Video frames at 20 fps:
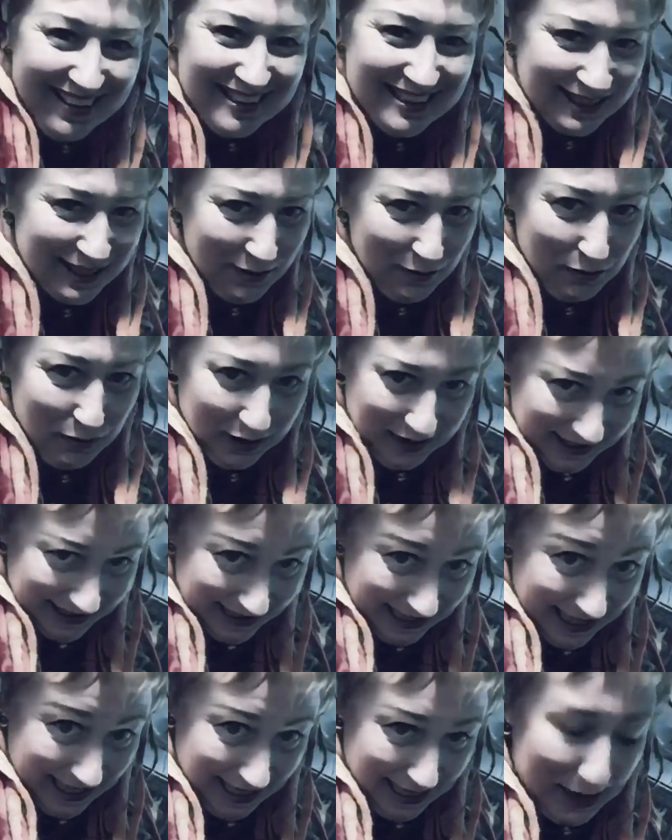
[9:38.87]
So we'll
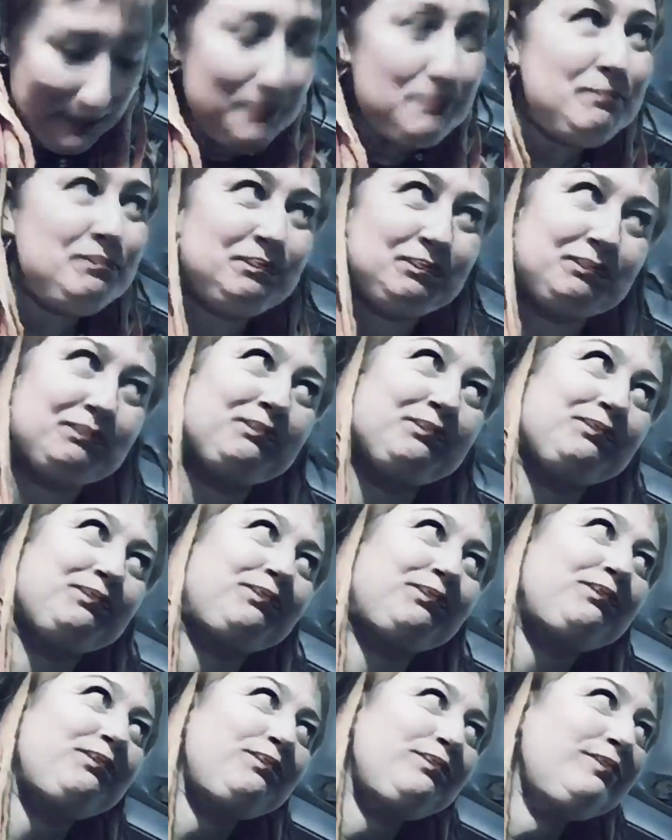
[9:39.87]
see
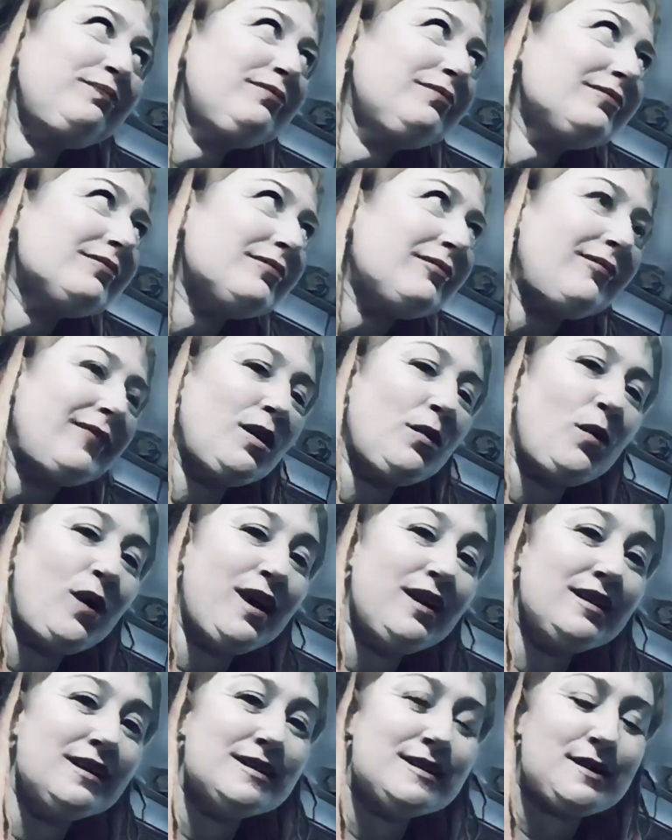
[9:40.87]

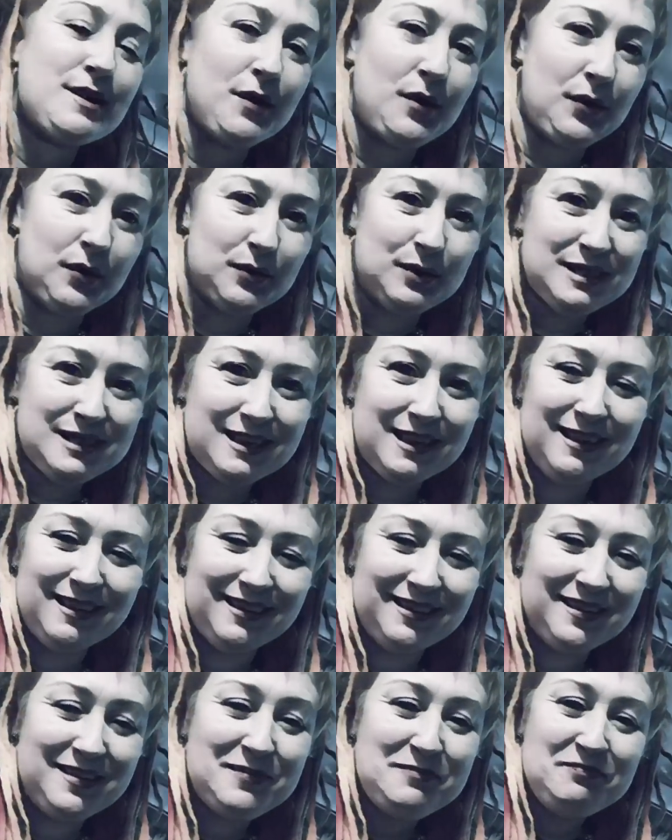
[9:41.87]
where this goes
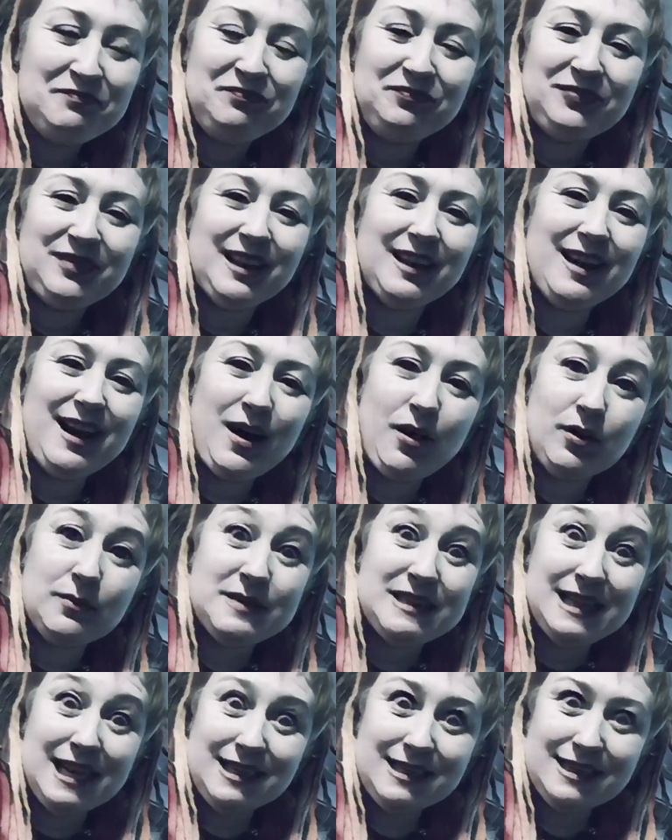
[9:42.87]
and how
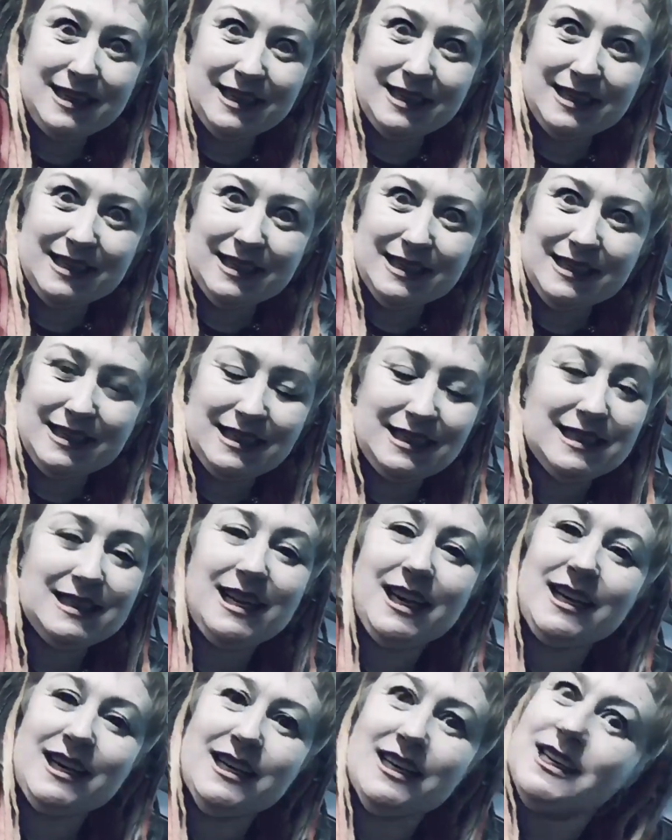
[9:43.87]
obsessed I get, because
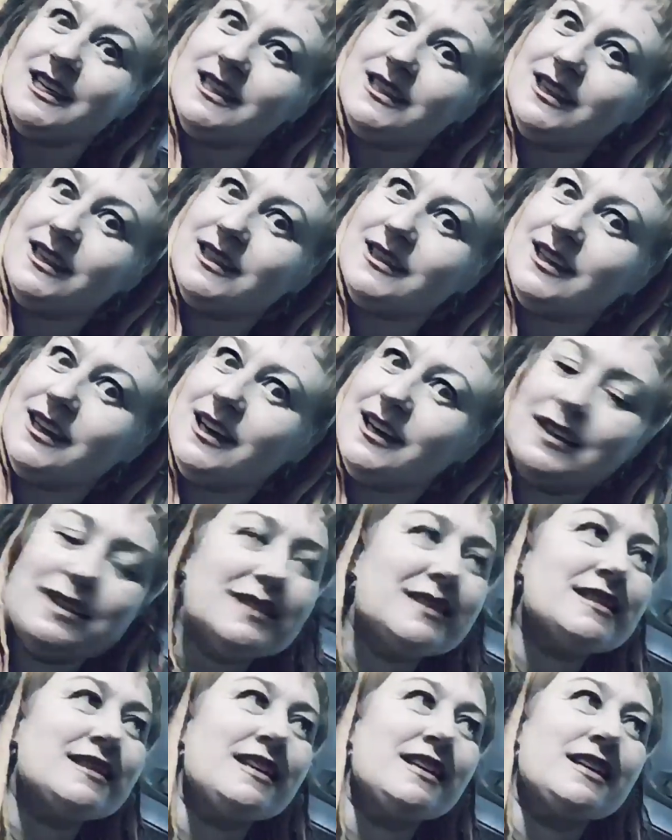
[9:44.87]
I can get like that.
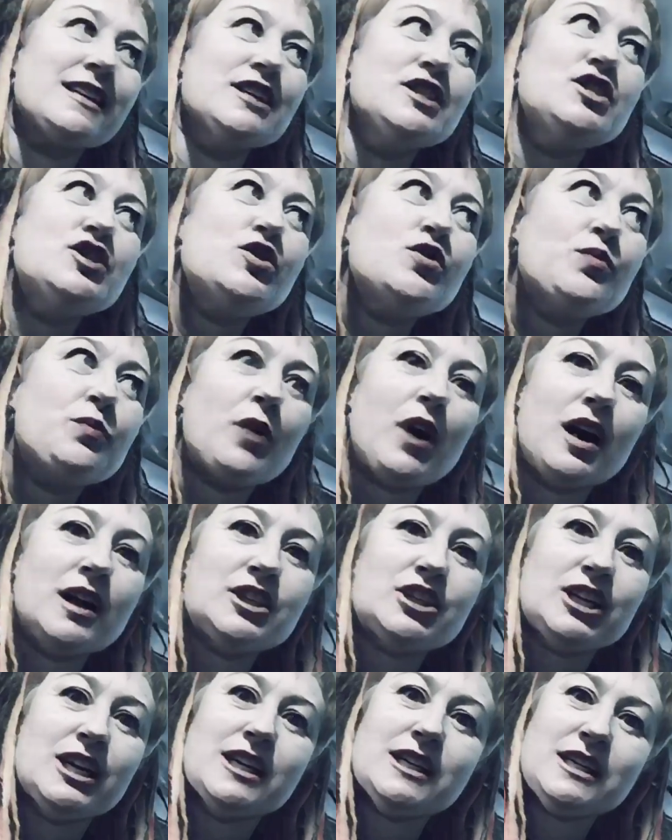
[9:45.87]
It's like a new
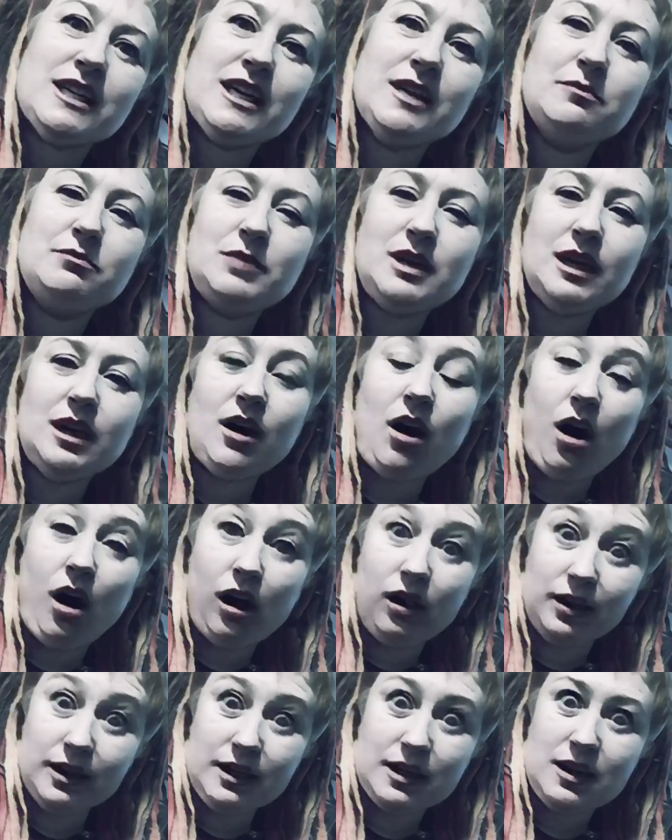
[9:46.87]
project can be
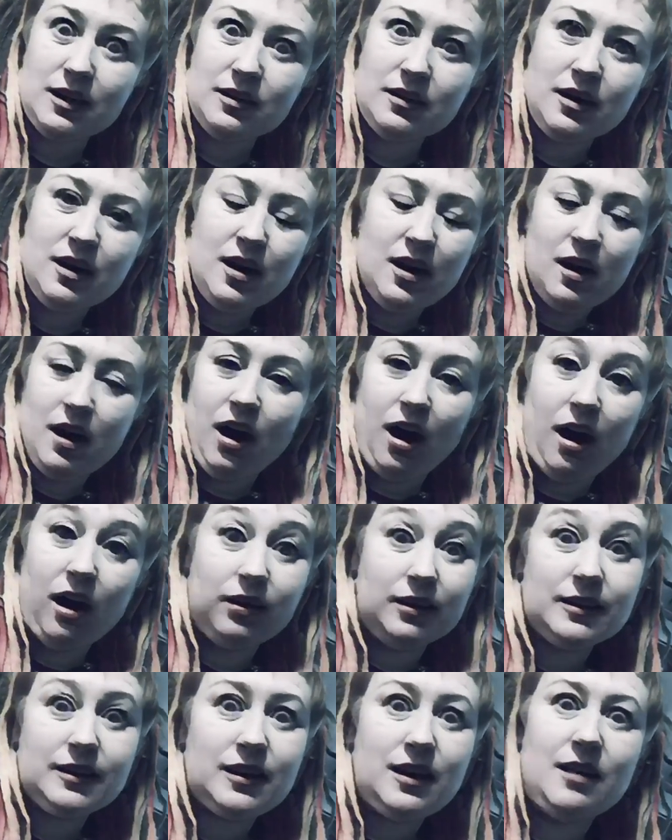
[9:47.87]

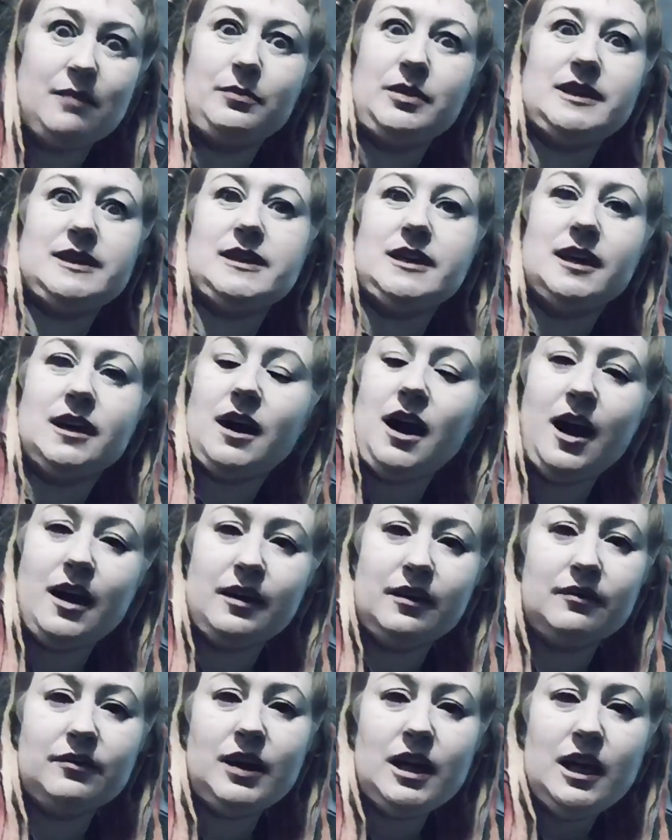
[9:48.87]
all-encompassing kind
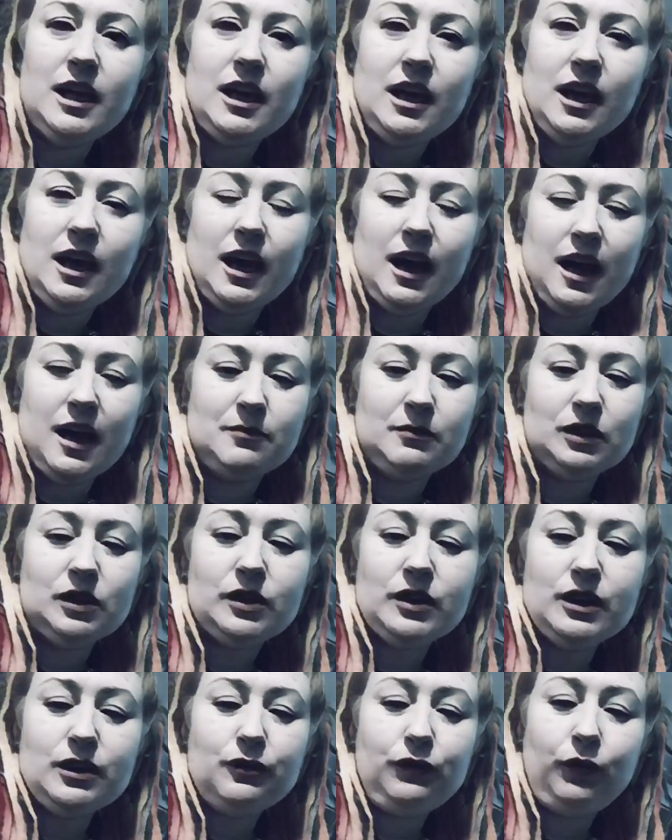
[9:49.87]
of. I'm
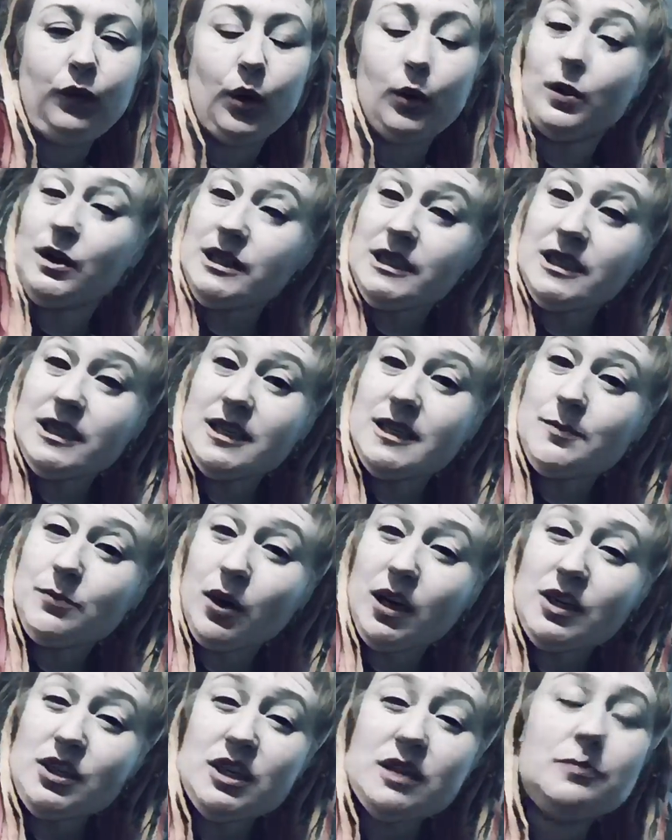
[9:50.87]
looking forward to this
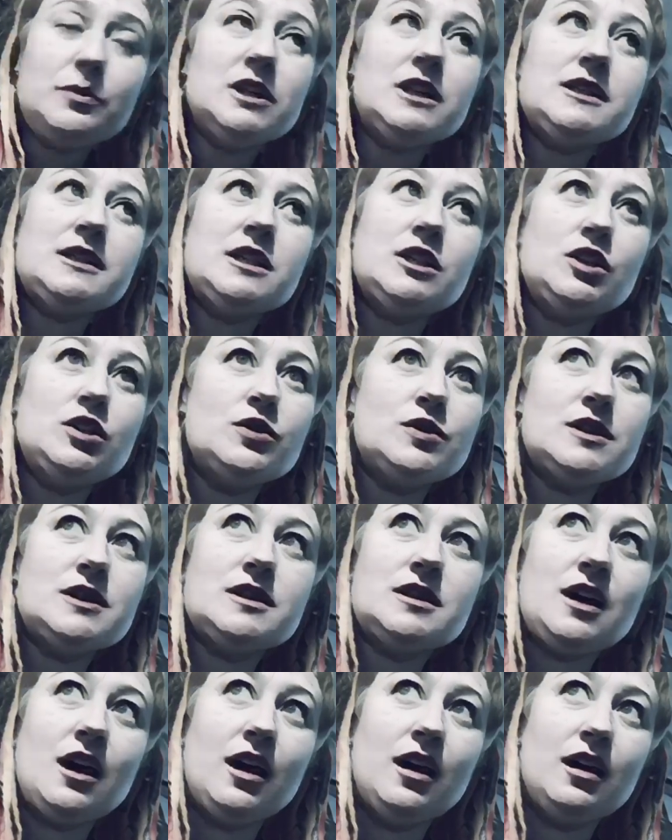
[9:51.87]
project because it
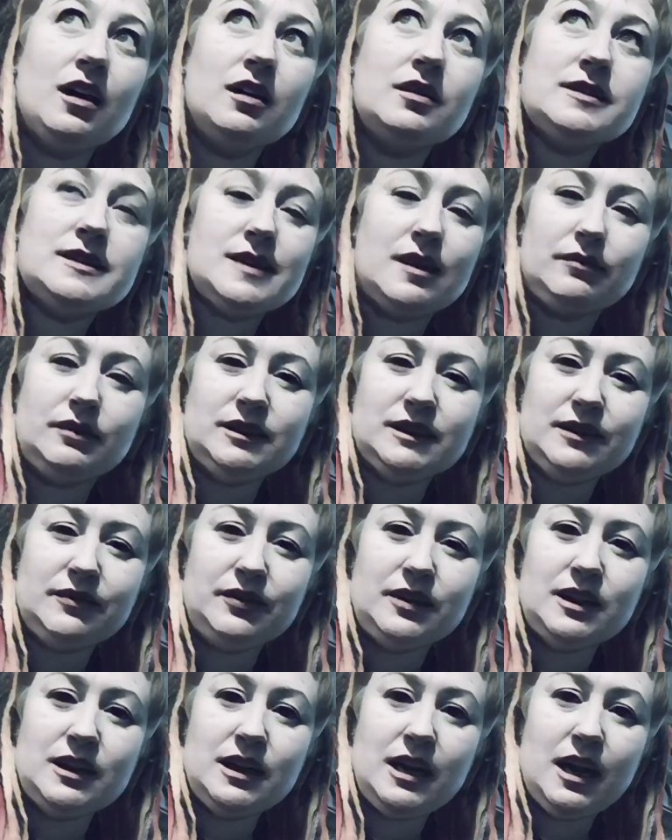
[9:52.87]
uses several
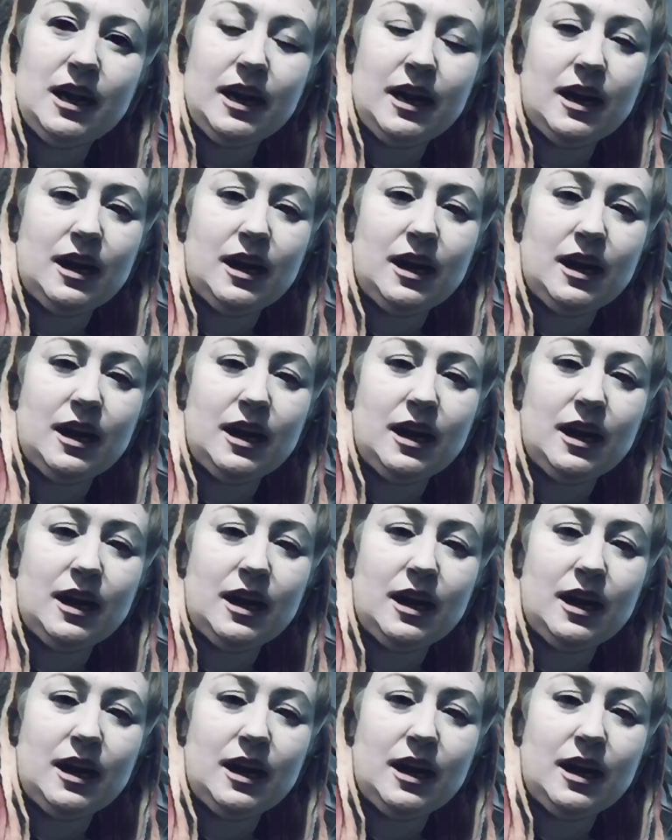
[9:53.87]
different